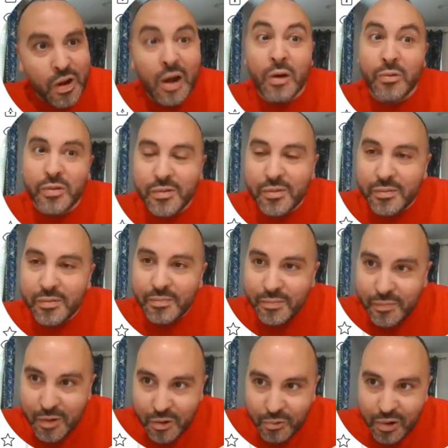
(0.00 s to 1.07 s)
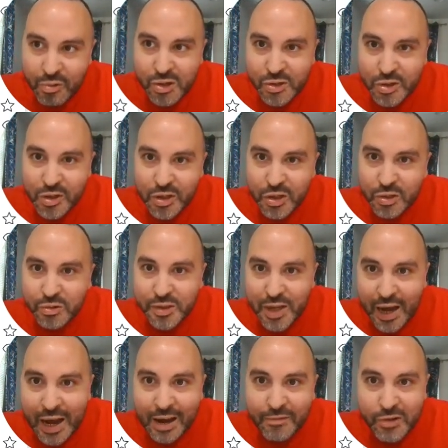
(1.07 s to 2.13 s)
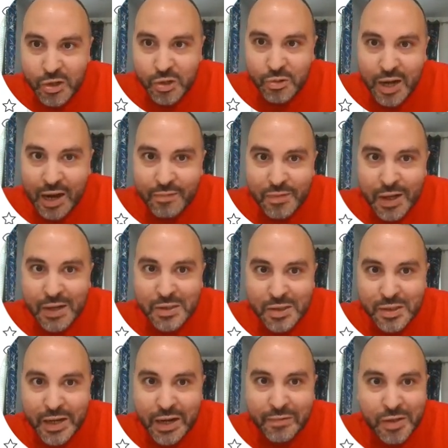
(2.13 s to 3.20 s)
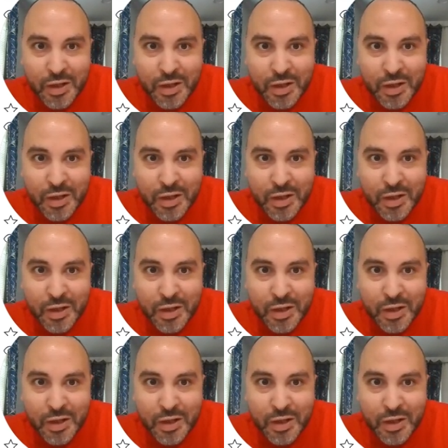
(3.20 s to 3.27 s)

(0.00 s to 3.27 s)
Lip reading: Oh, what I want you to do is after you have that saved,